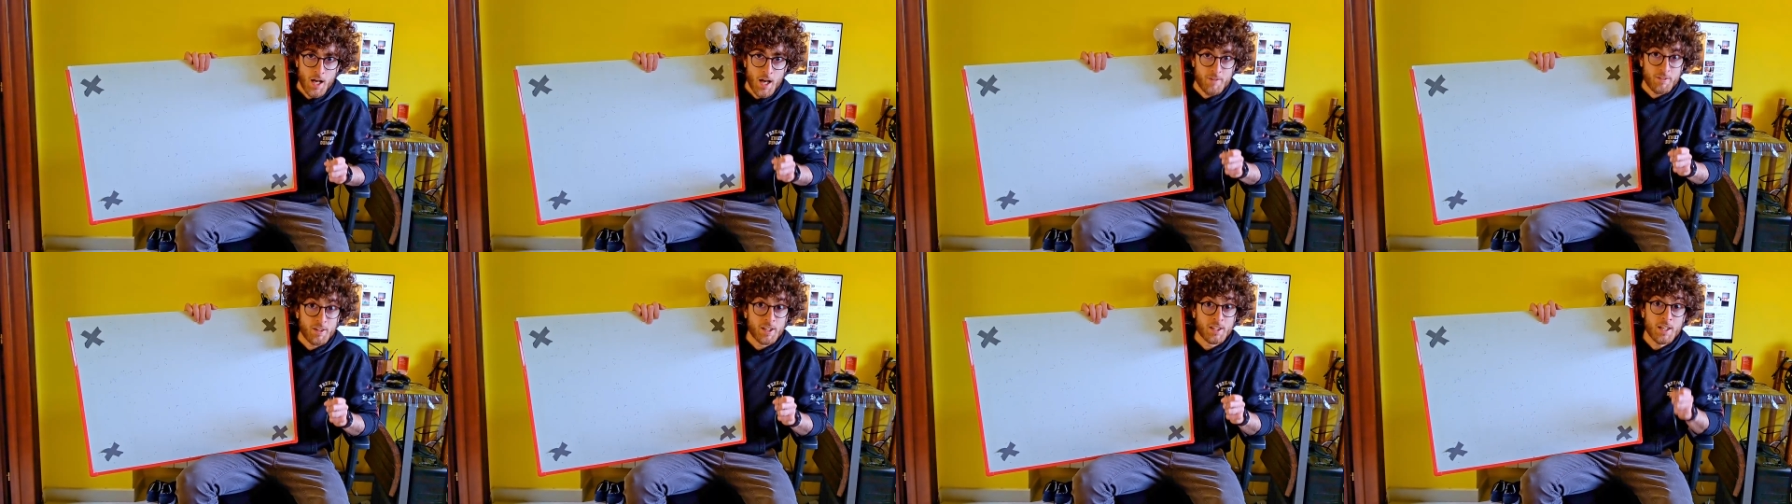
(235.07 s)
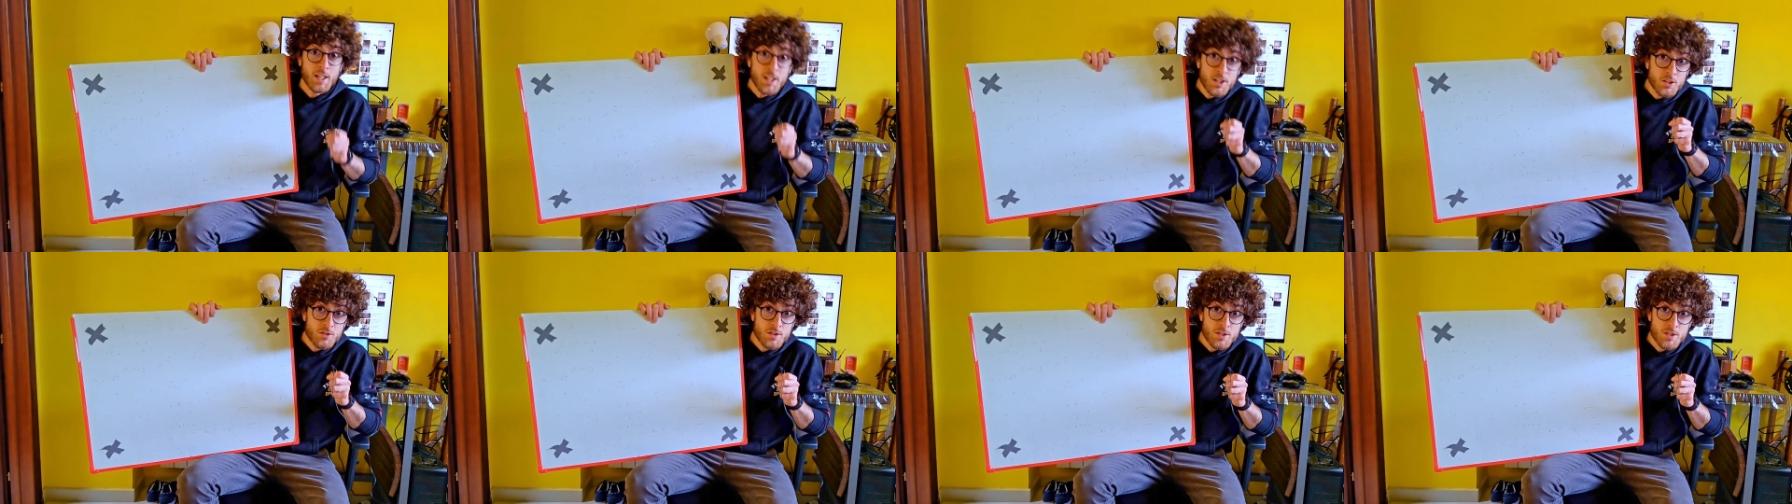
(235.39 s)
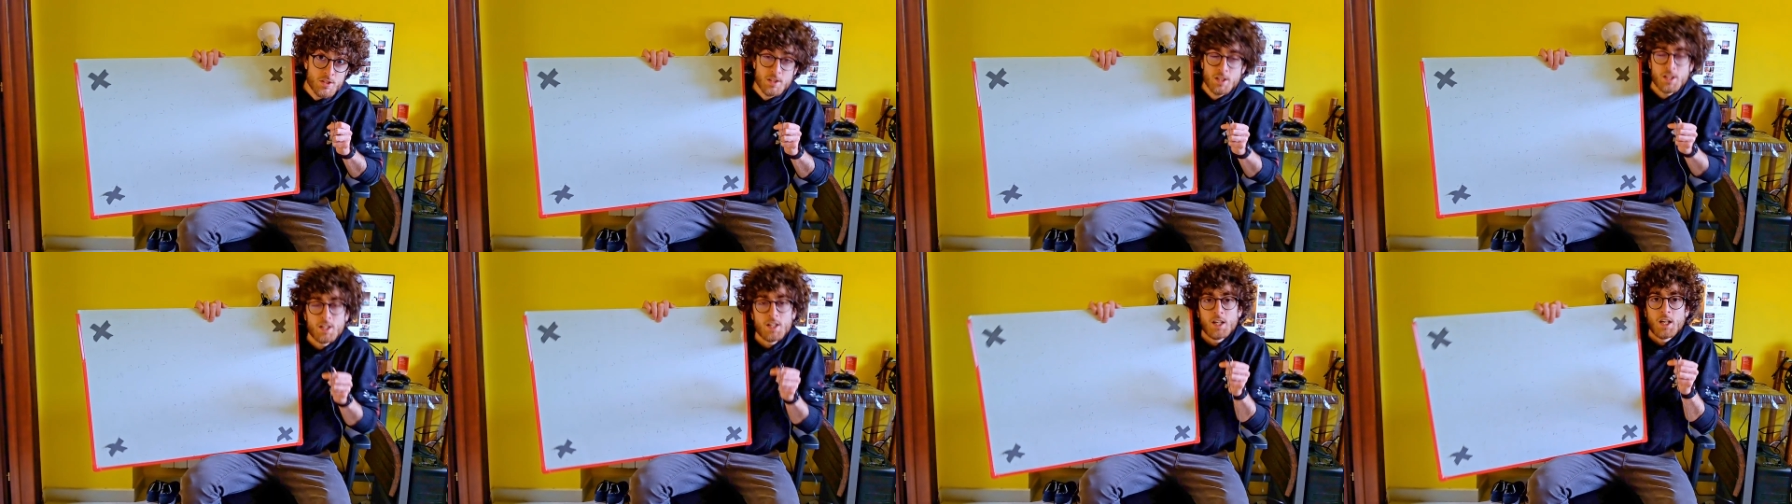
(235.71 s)
have an
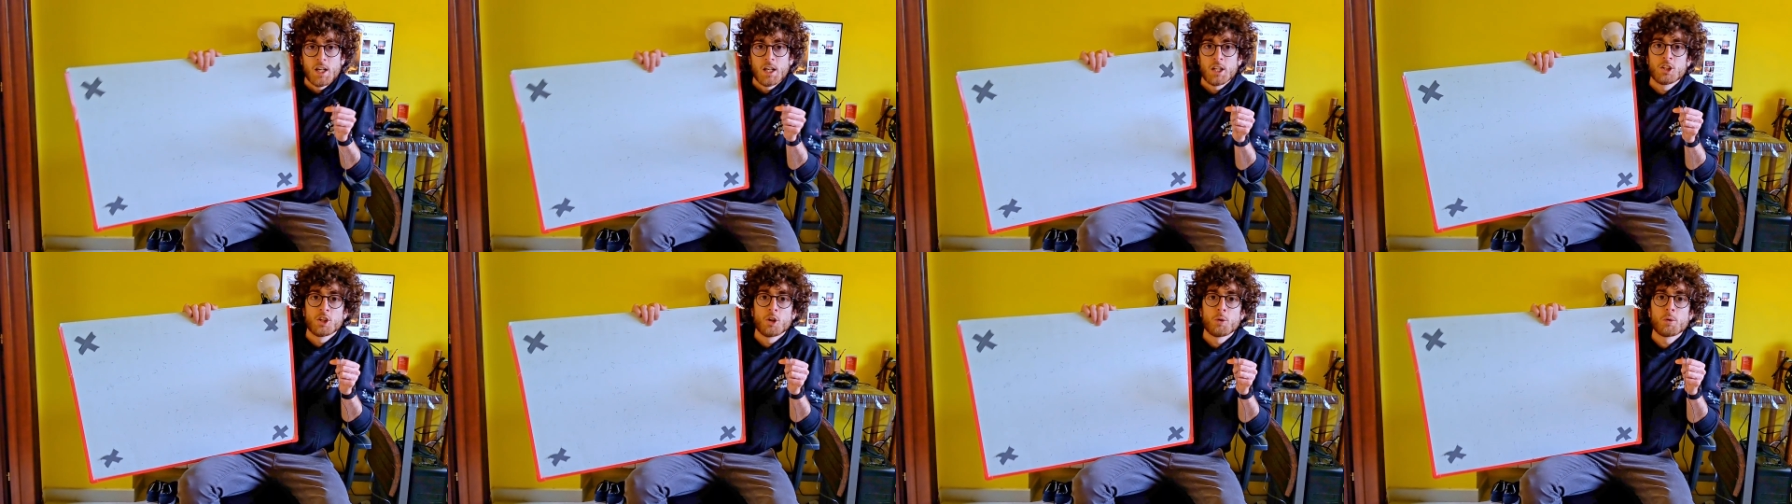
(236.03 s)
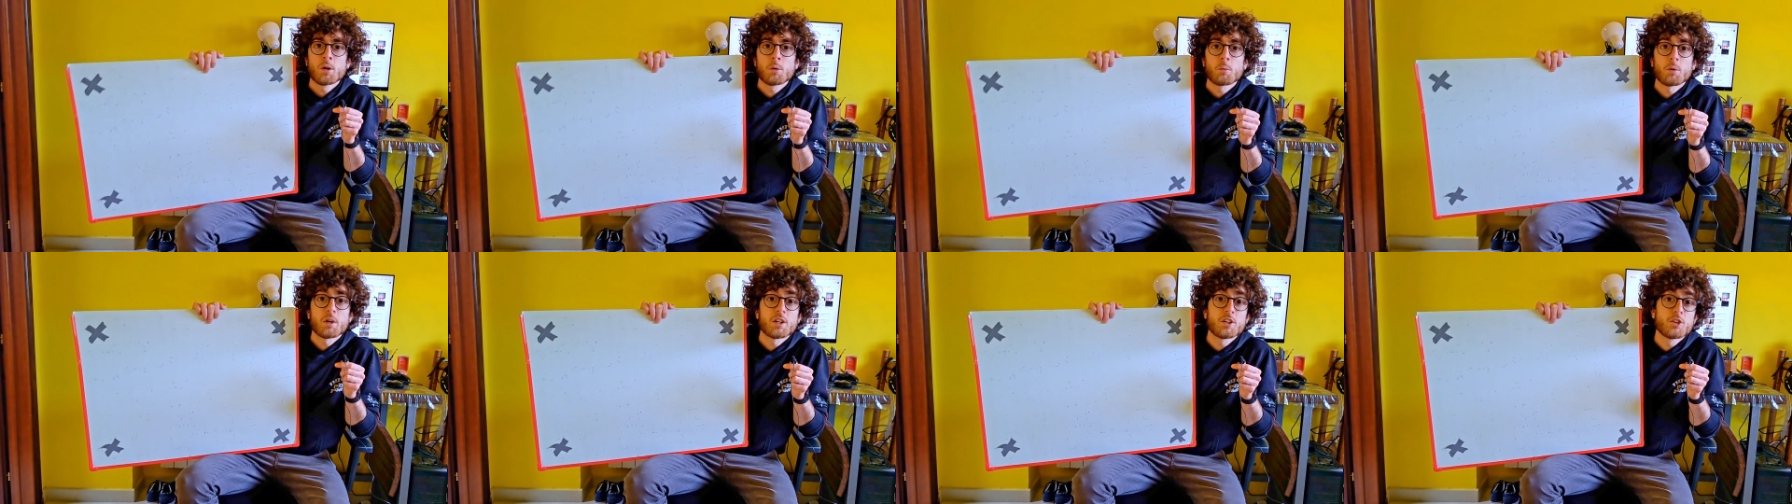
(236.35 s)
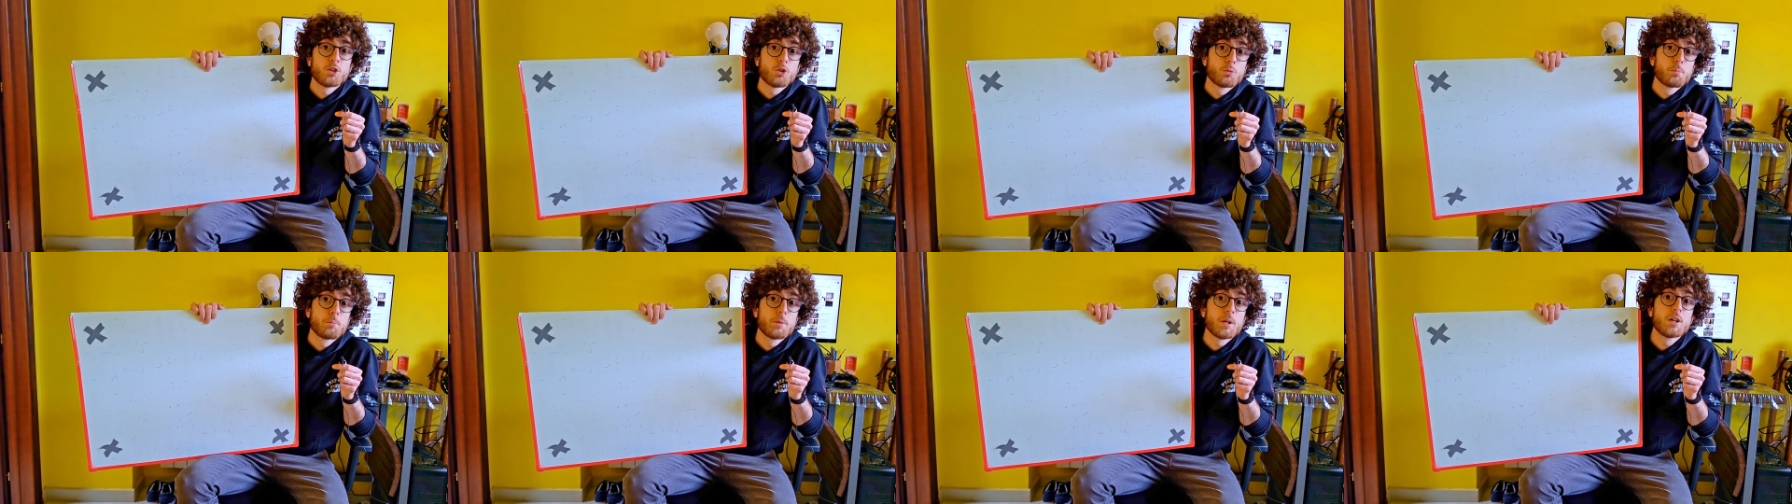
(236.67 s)
interest in knowing whether
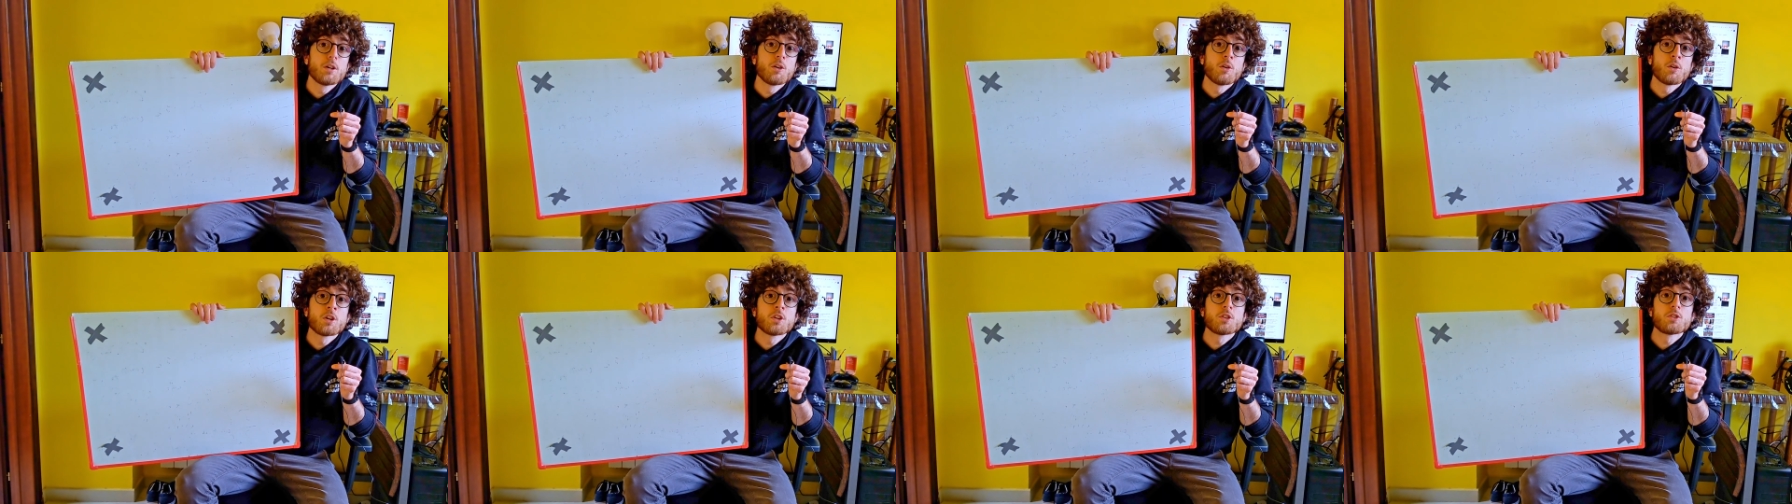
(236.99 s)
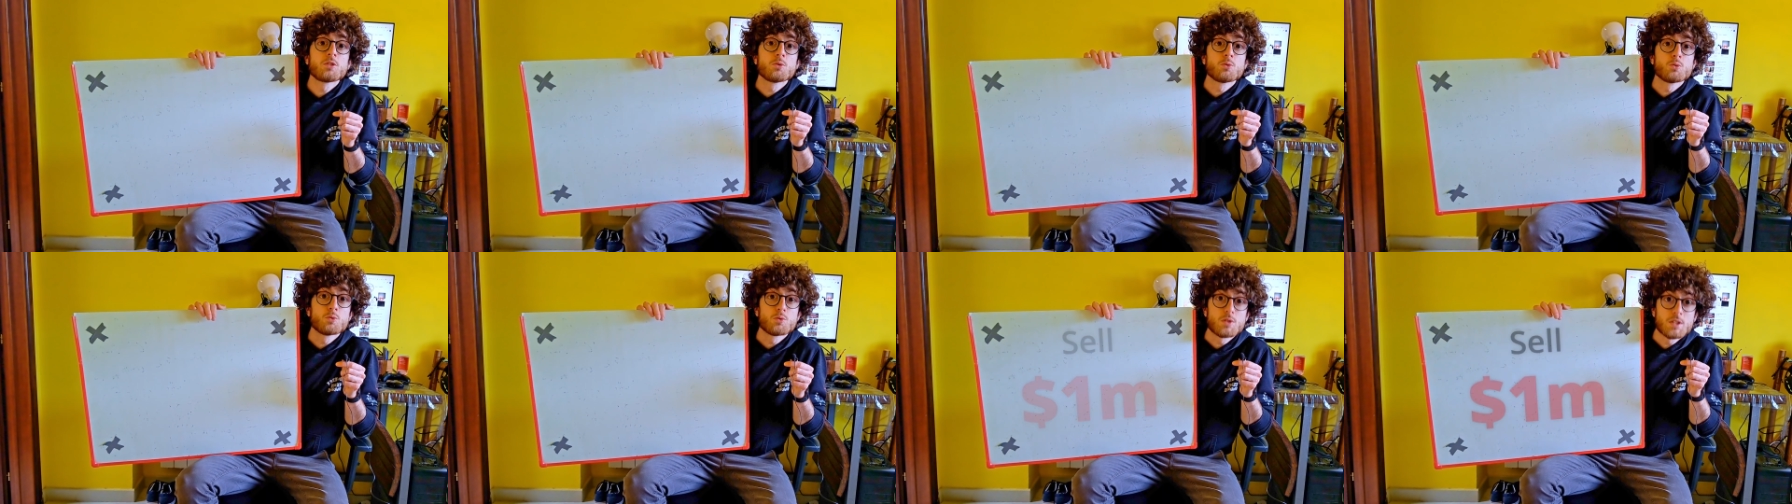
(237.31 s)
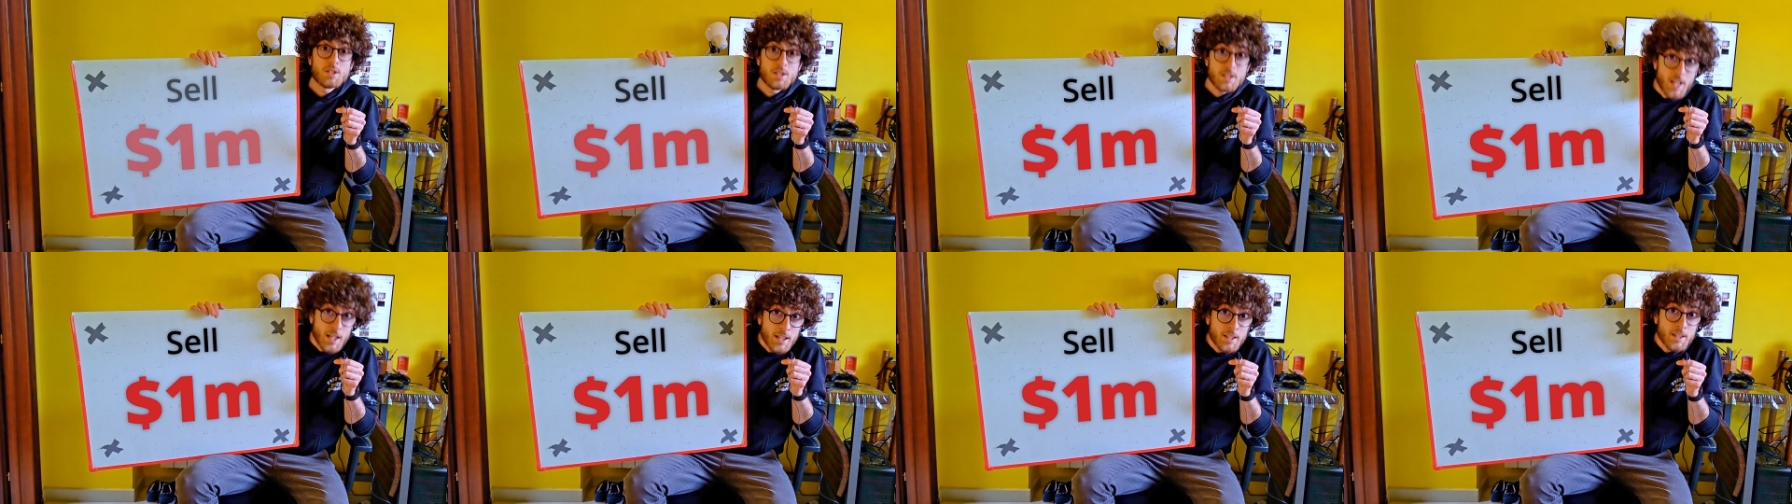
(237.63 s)
you'll be going to
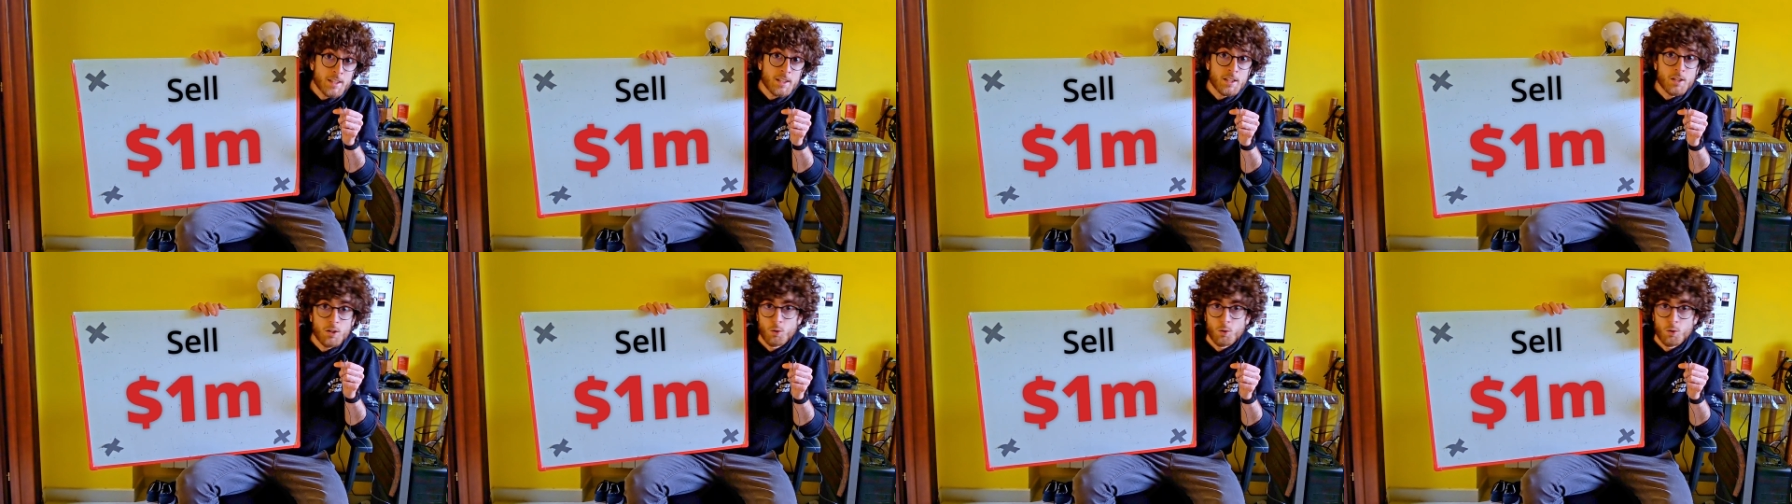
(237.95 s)
selling